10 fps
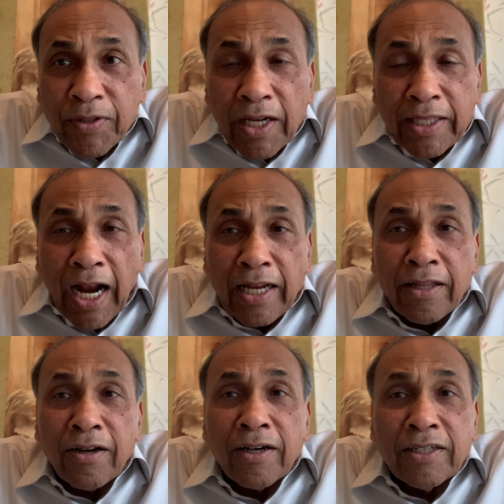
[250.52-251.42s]
that in
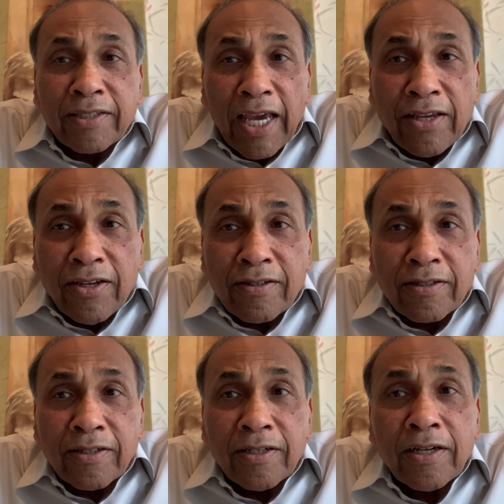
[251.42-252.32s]
early stages
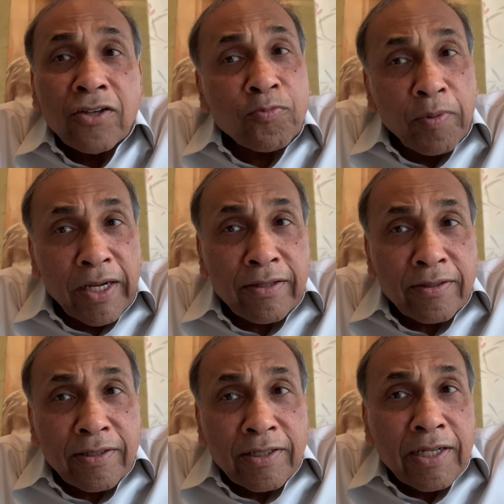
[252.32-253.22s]

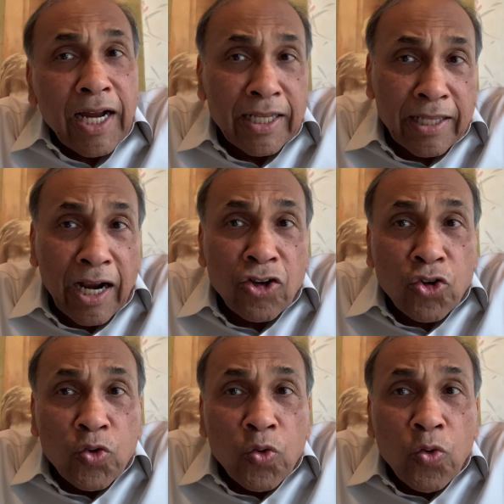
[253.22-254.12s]
splits, and there are
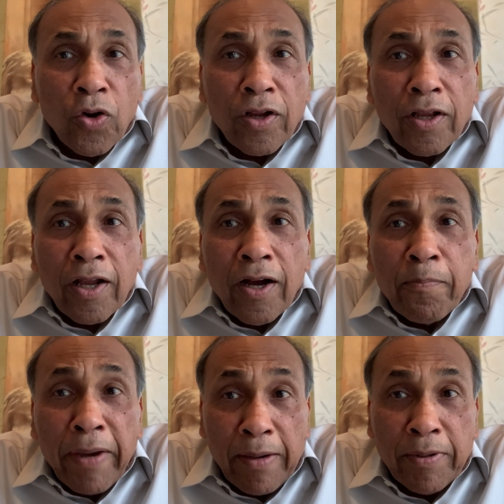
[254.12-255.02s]
two
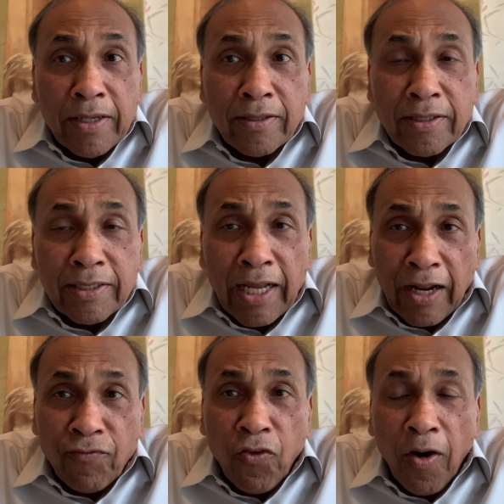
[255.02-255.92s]
babies that
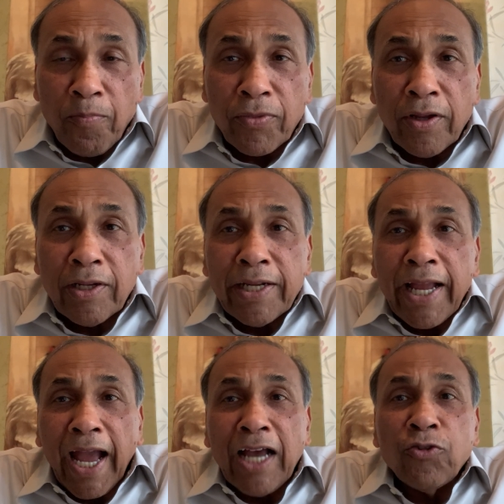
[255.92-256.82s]
are formed.
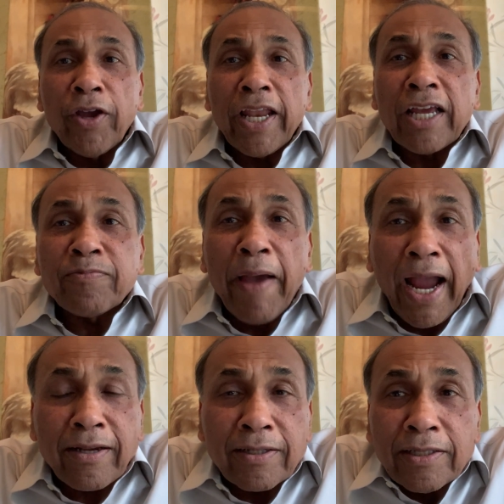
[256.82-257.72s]
As you can
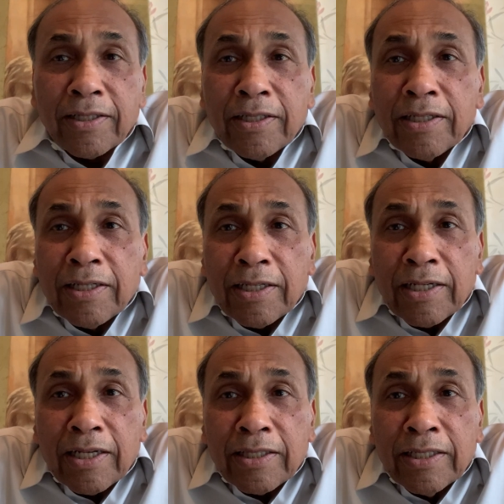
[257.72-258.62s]
expect,
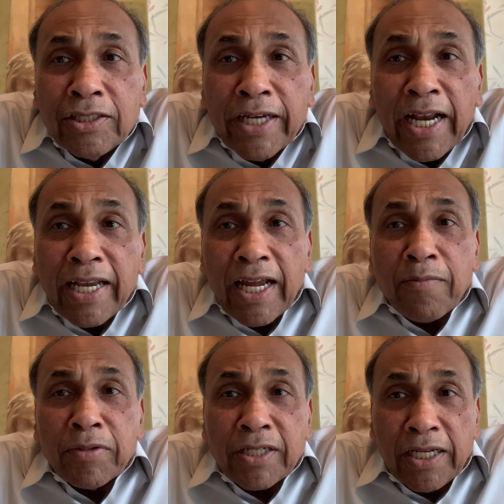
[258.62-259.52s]
the genetic
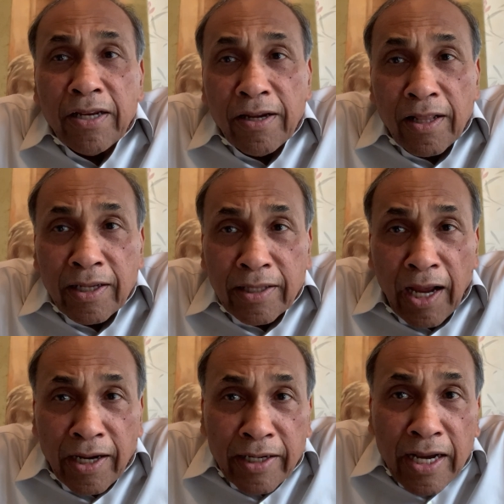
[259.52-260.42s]
material in the
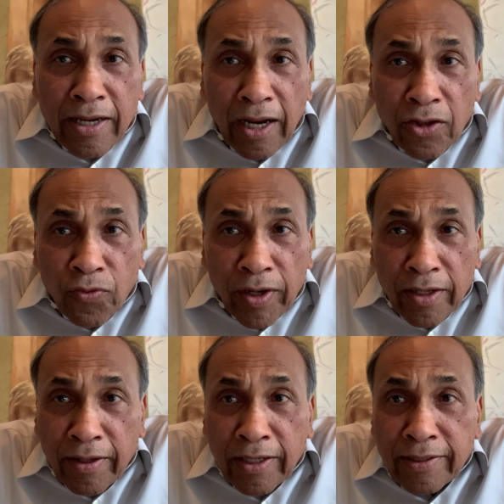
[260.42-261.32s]
identical twin
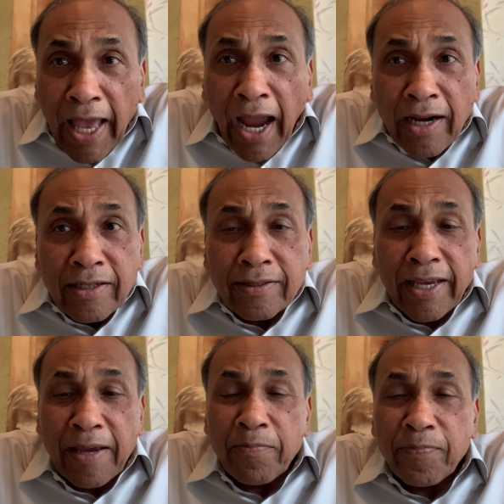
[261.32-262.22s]
is exactly
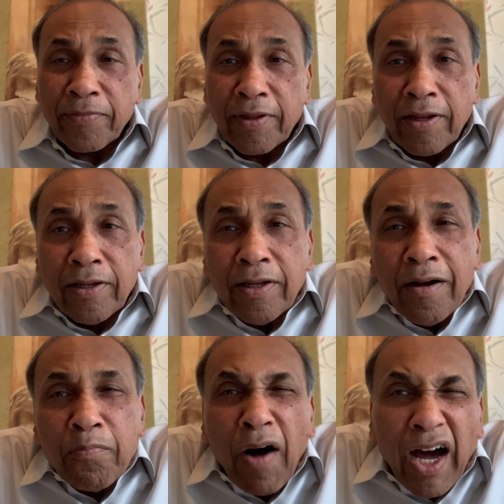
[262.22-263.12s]
same,
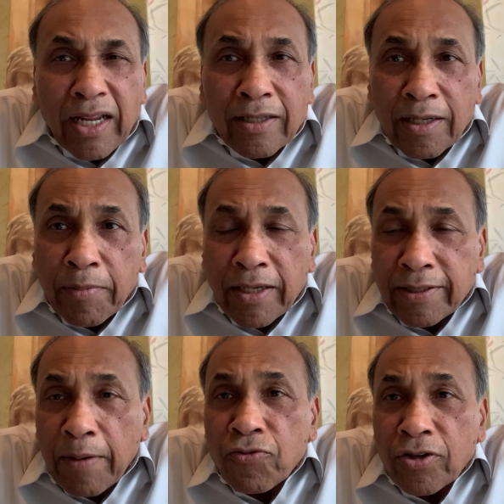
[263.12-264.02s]
barring some
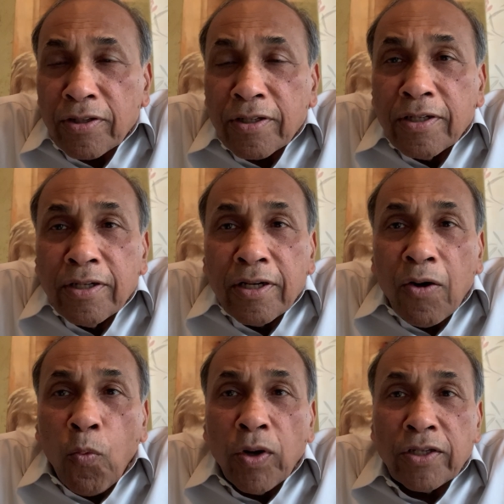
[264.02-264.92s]
exception,
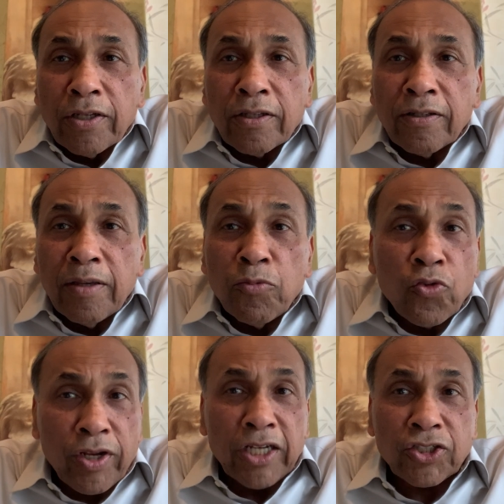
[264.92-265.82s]
which is the
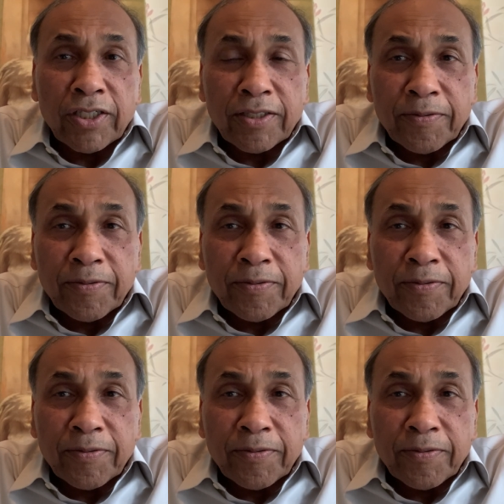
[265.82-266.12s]
mutation.